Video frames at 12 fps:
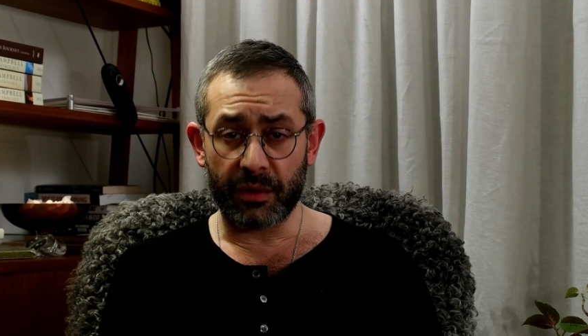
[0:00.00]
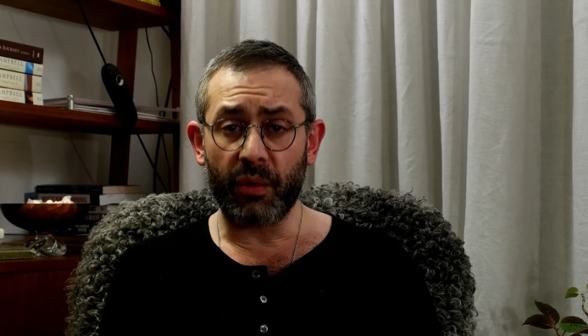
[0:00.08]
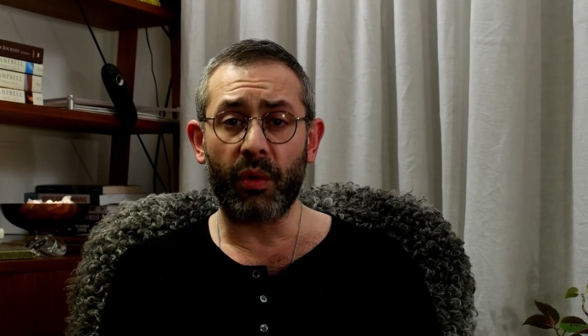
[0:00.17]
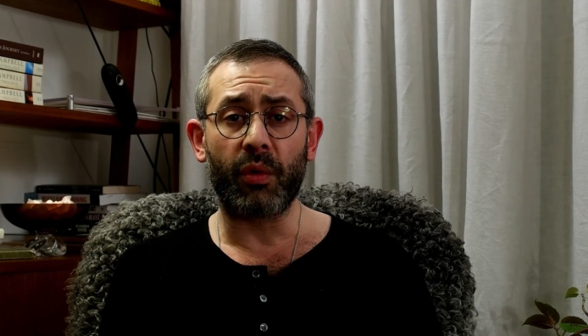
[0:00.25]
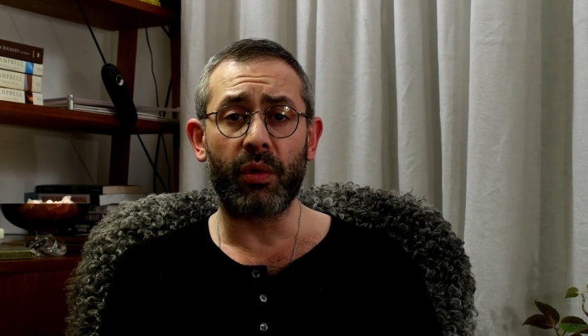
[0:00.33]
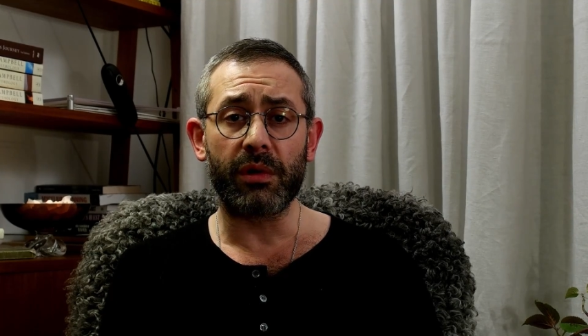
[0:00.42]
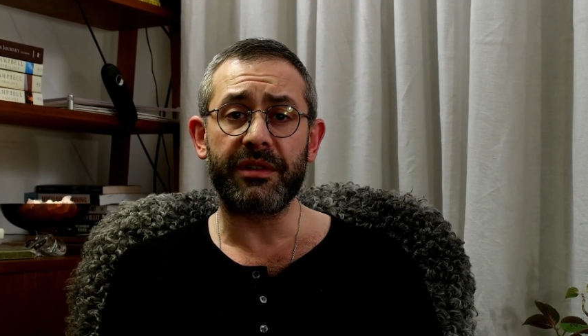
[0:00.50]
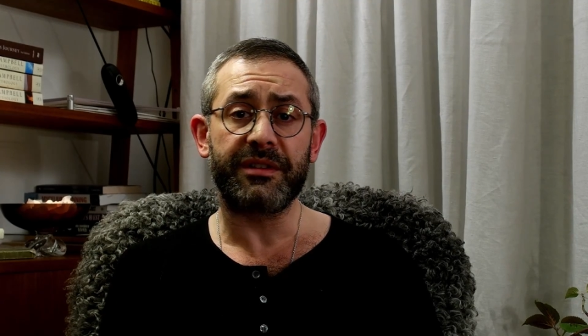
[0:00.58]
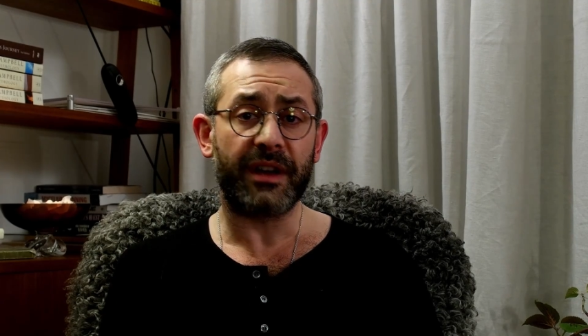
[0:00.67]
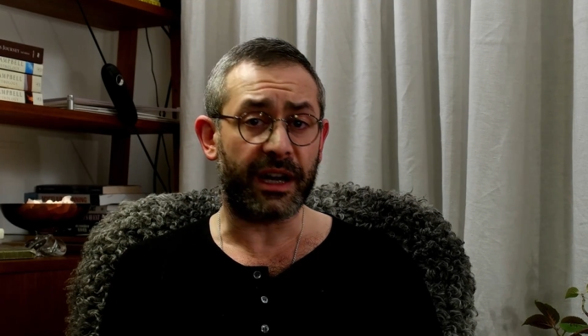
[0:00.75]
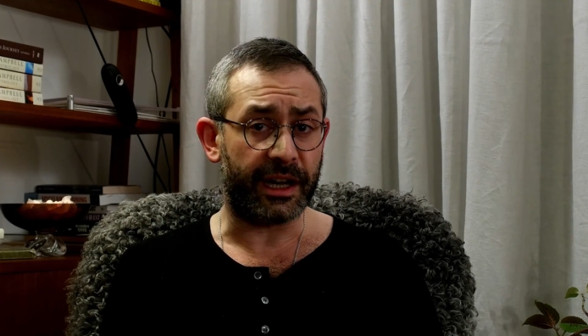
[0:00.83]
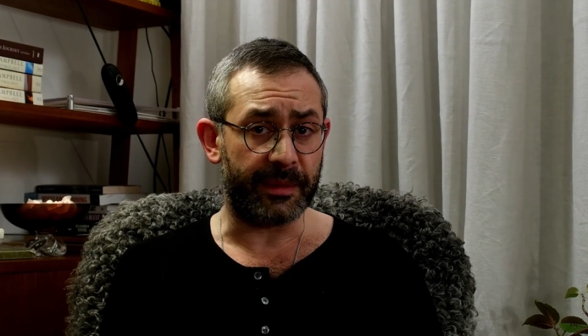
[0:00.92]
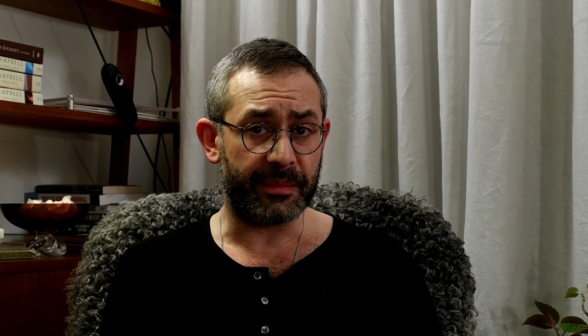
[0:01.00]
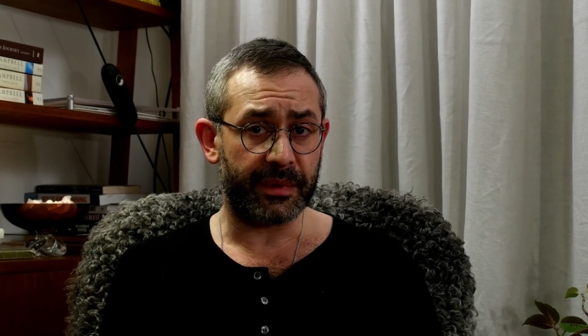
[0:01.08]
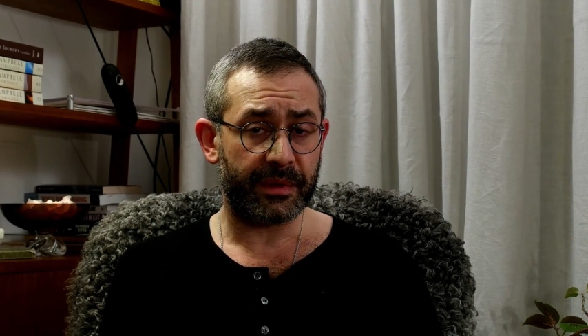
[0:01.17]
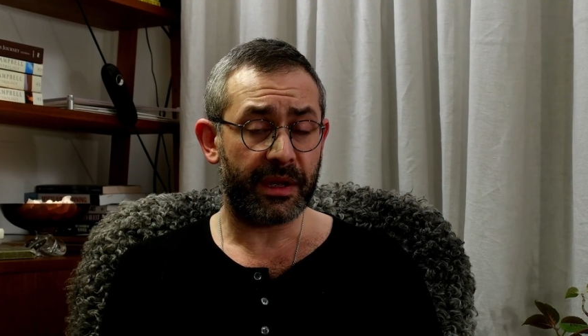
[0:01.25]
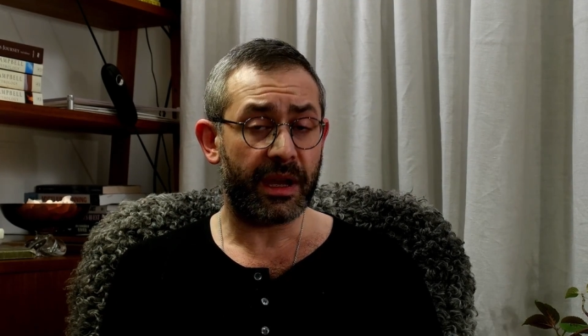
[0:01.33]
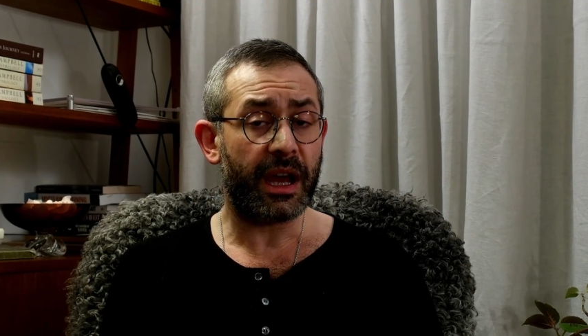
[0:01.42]
all the time
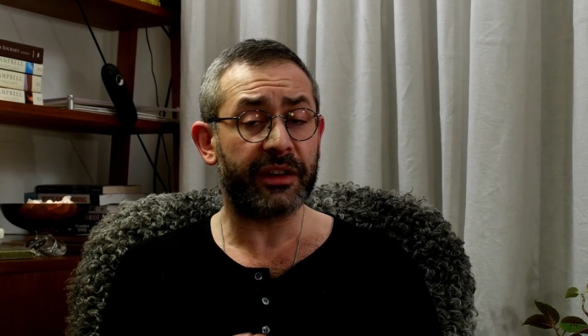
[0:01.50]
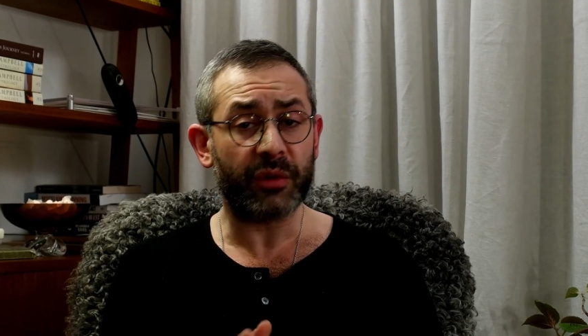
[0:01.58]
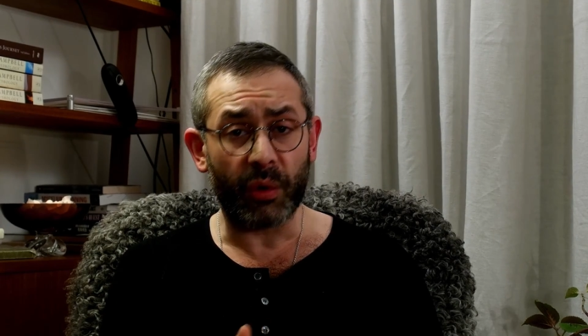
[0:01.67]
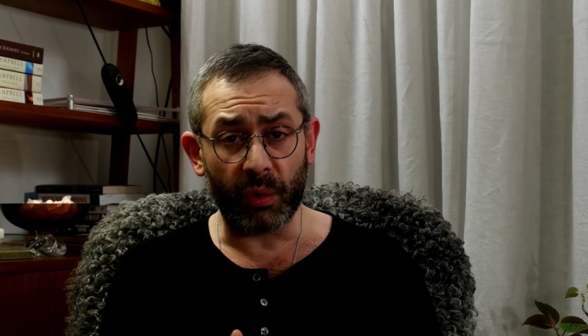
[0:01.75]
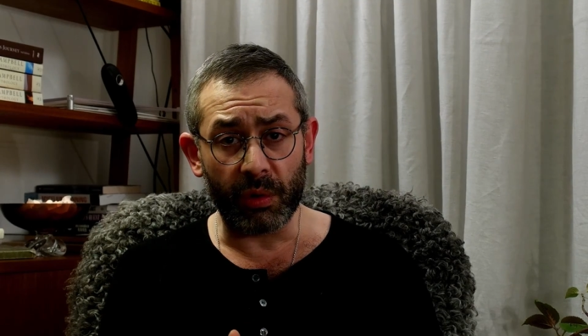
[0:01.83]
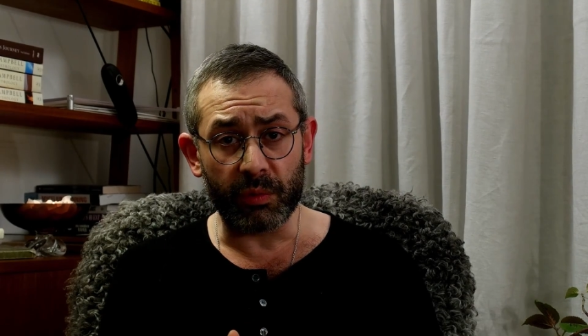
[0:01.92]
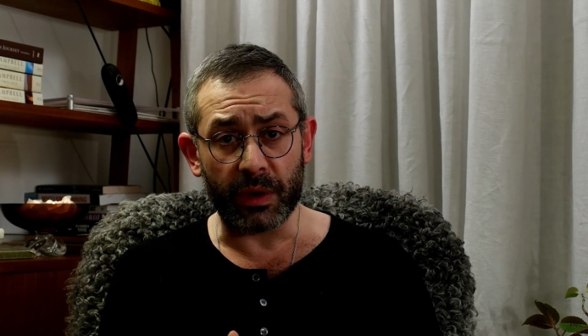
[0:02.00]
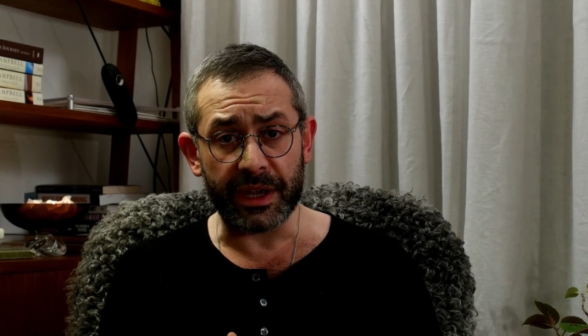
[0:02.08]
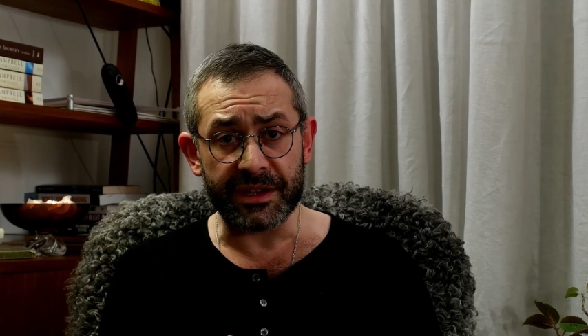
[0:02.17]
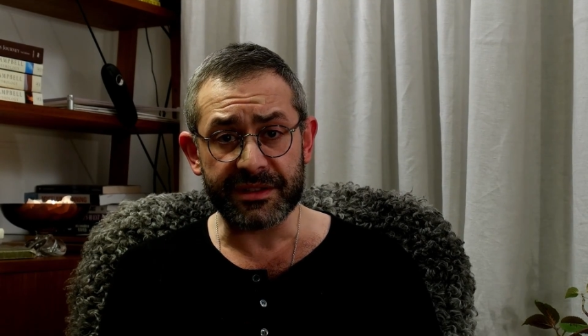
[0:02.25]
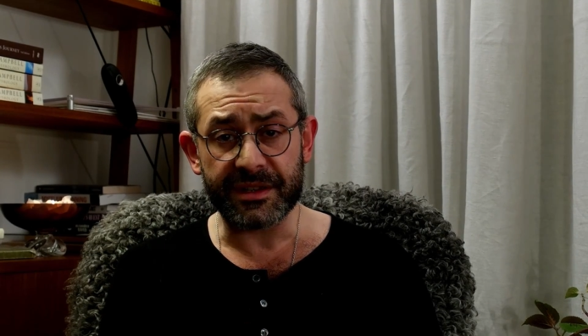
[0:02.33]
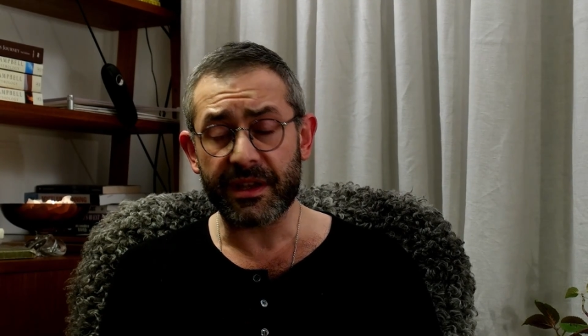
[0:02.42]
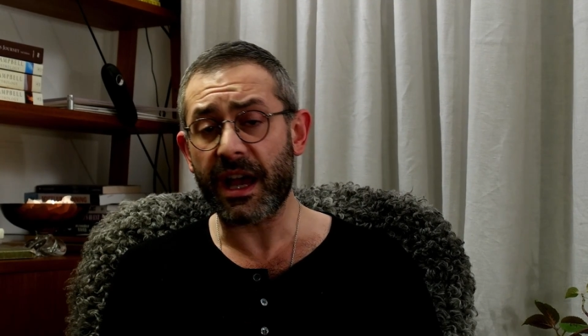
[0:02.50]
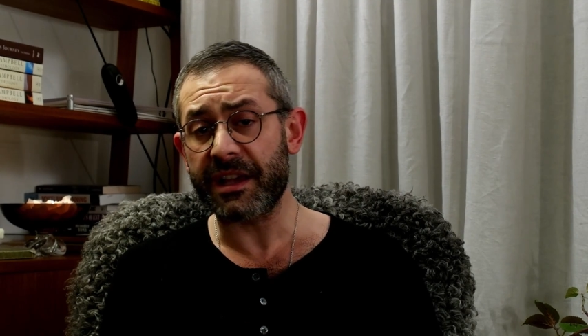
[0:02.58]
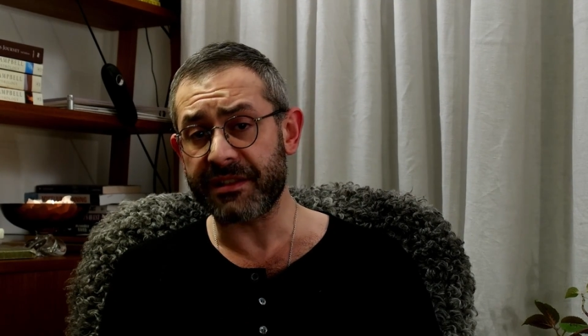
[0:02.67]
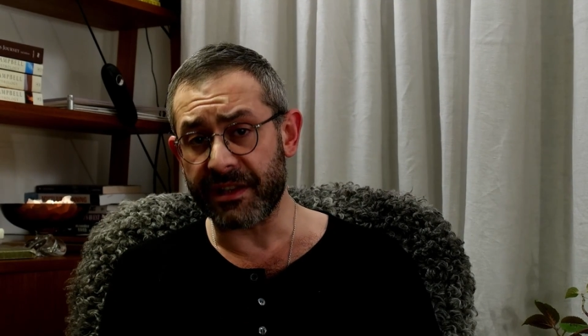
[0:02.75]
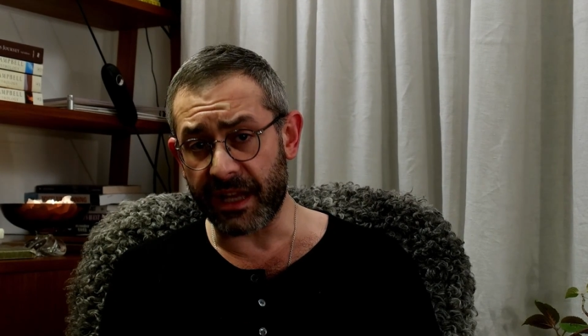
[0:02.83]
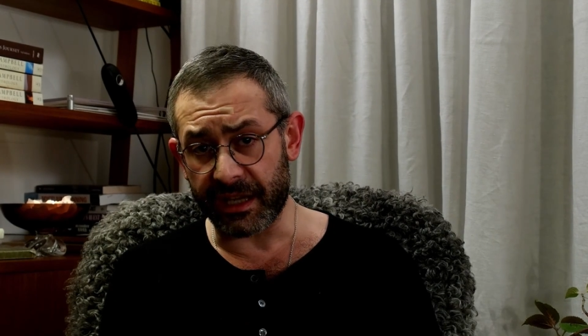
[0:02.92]
and always
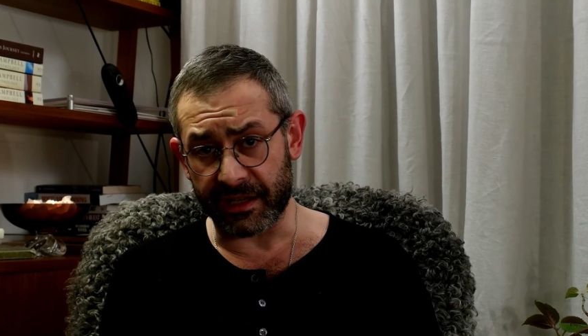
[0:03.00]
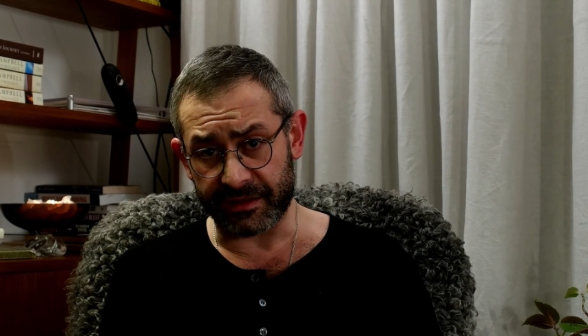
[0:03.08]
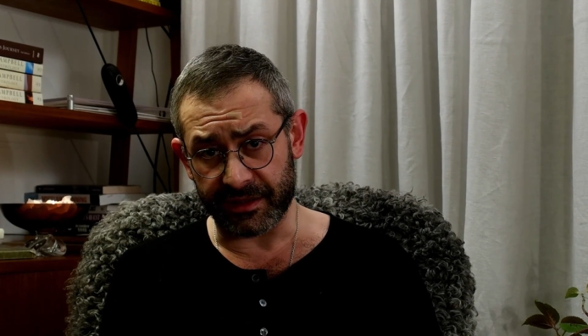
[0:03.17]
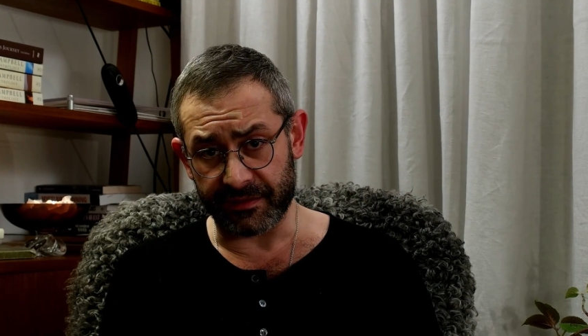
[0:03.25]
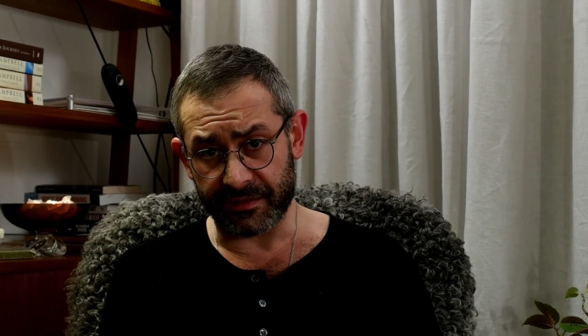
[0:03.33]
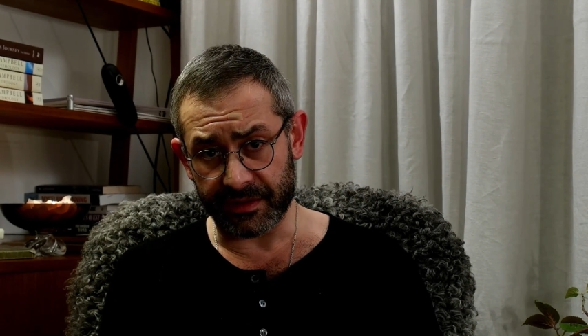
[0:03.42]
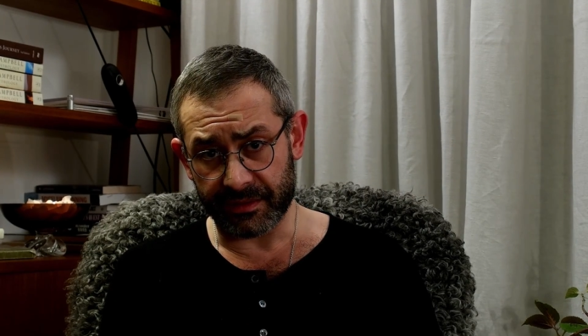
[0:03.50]
as a negative.